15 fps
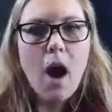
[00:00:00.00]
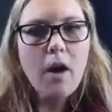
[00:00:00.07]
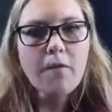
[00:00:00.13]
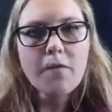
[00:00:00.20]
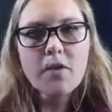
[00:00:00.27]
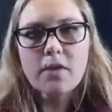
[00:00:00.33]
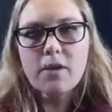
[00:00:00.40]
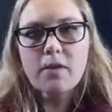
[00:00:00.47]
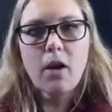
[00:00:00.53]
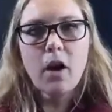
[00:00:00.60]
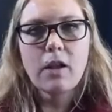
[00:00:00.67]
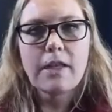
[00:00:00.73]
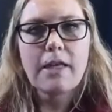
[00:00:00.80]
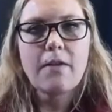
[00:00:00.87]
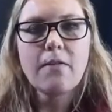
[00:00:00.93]
First of
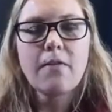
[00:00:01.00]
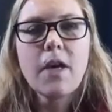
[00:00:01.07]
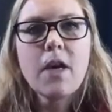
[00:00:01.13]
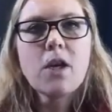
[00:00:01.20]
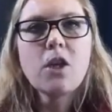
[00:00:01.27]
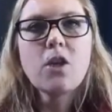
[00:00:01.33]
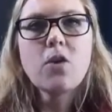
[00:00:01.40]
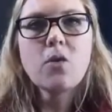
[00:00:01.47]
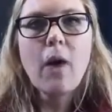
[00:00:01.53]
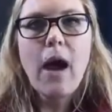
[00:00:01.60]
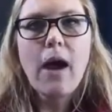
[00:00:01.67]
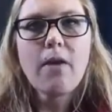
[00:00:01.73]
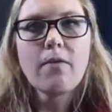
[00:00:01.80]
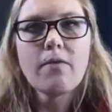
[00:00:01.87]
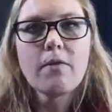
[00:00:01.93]
all, if you
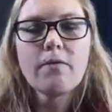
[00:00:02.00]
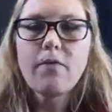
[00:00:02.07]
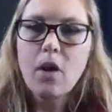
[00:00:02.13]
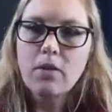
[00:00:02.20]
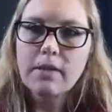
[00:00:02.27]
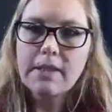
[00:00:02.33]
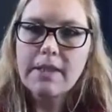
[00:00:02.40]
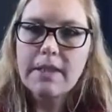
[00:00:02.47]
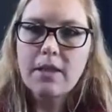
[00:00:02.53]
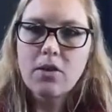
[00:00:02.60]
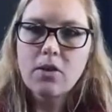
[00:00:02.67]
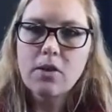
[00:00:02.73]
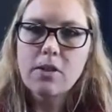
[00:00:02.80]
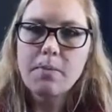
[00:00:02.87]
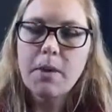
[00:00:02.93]
have volunteers,